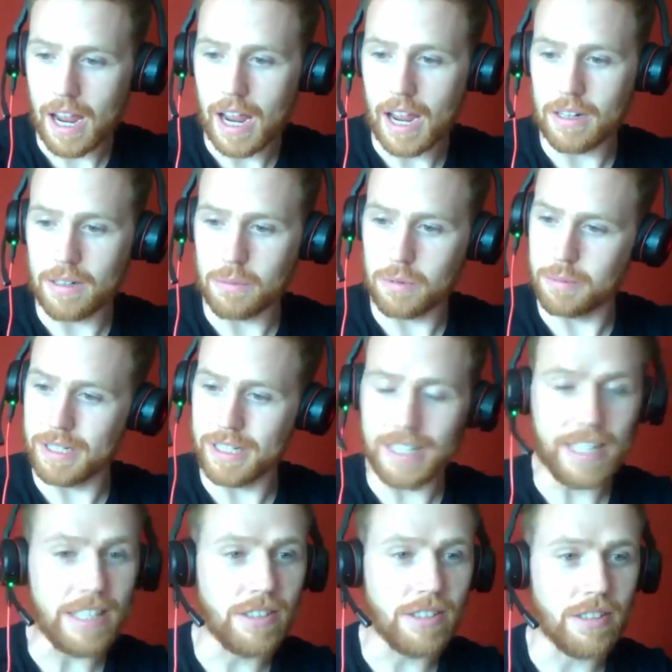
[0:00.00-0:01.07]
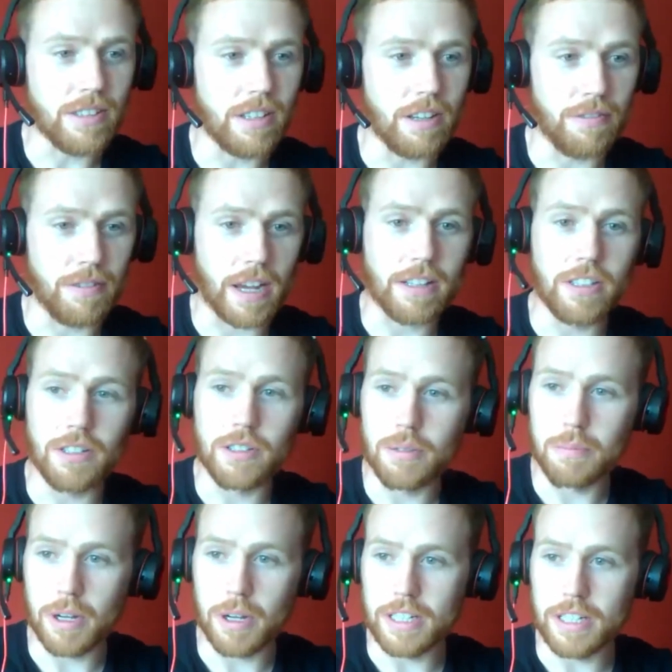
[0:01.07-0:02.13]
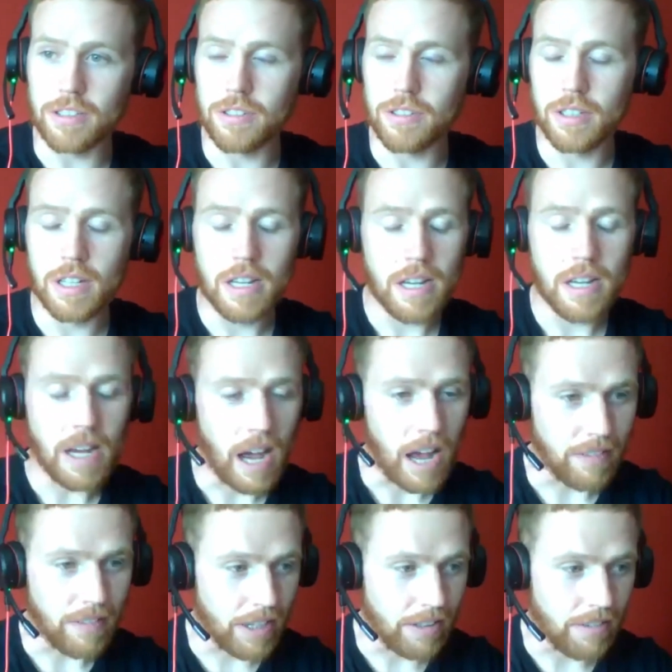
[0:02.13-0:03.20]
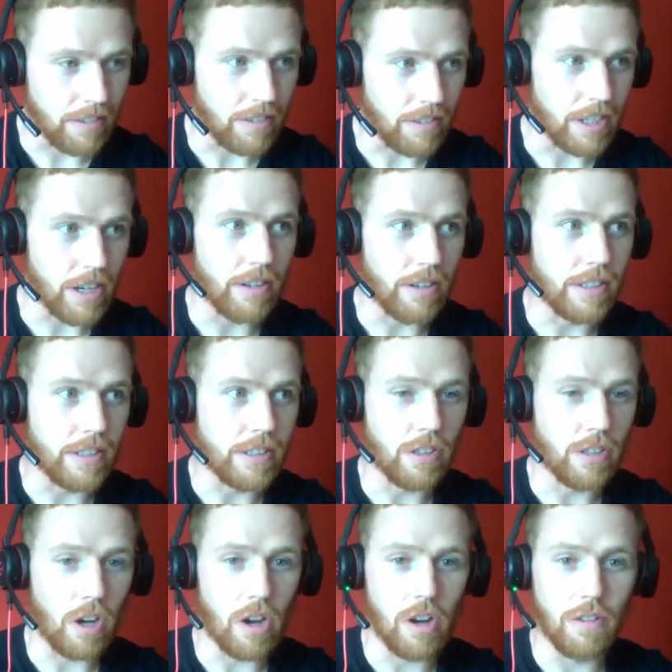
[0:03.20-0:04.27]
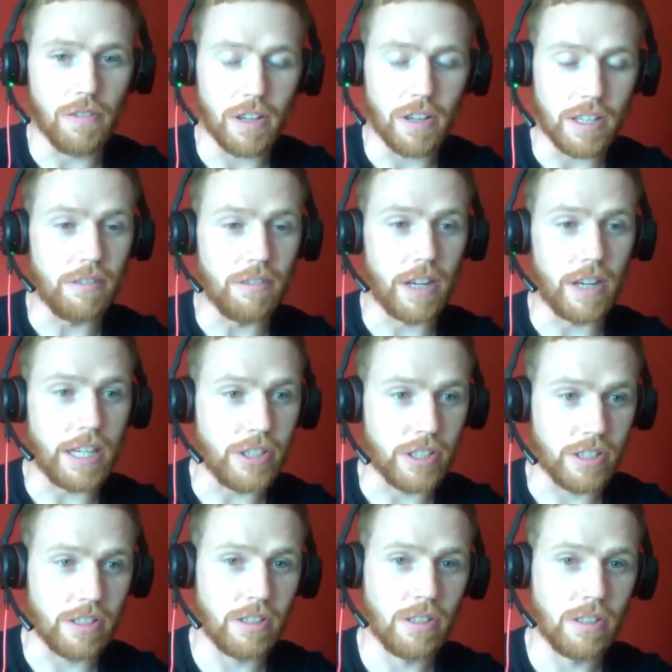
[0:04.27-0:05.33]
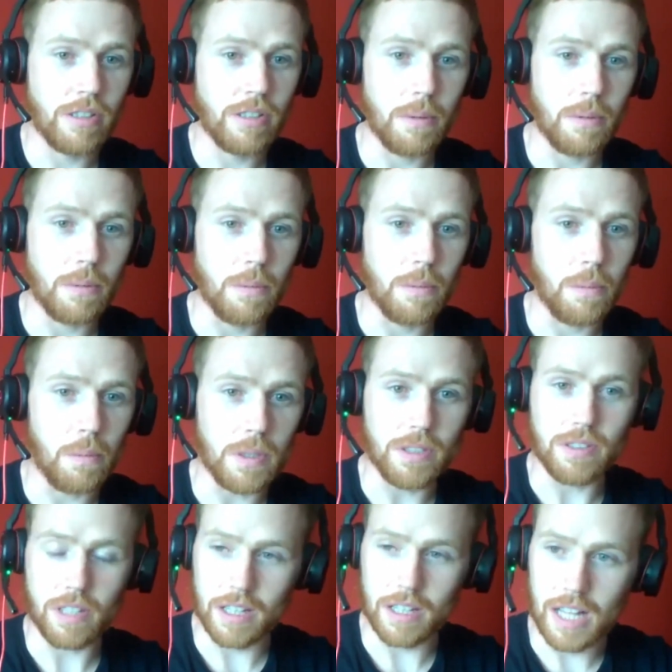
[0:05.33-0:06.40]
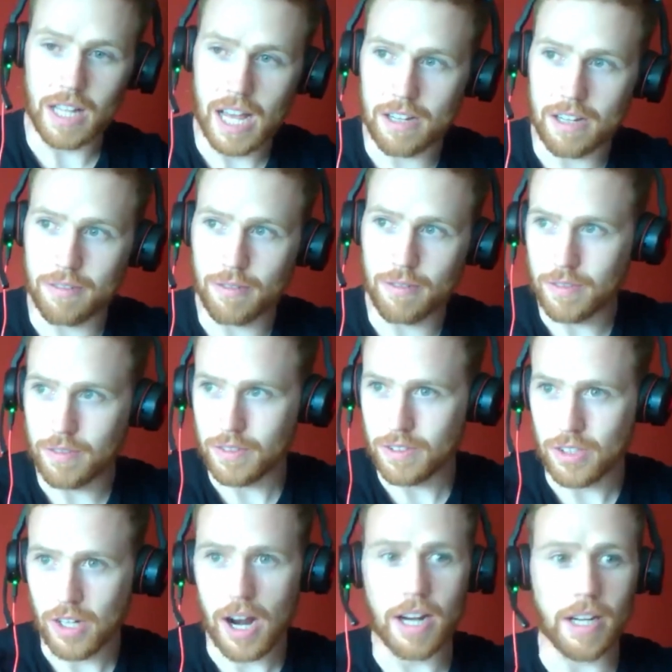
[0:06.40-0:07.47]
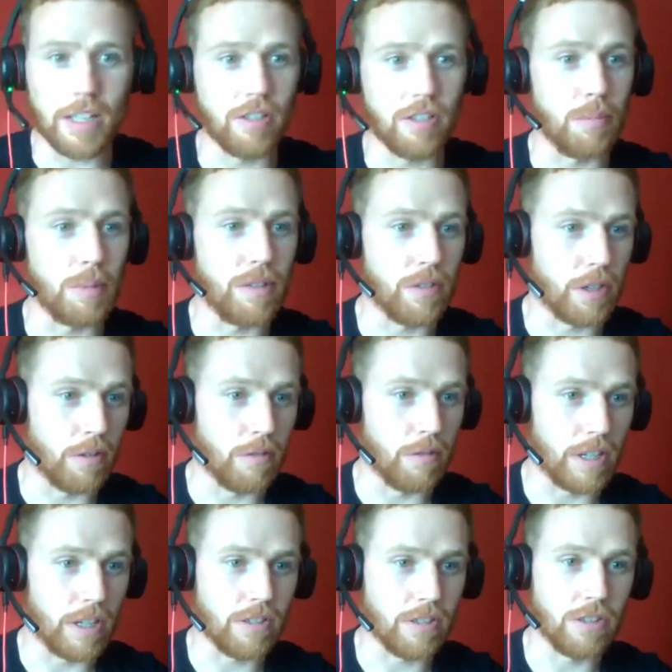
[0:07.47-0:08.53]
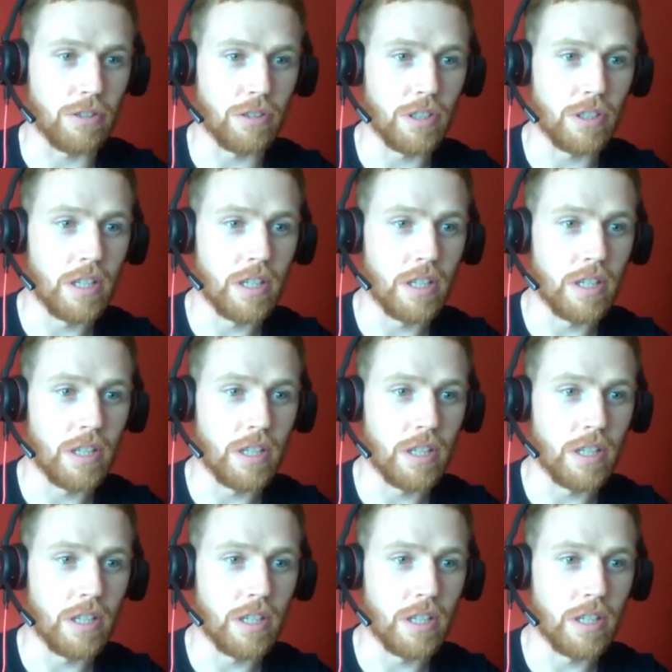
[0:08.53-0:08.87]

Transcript: will be least affected by this. And then the areas of innovation will still have targets to meet for their investors.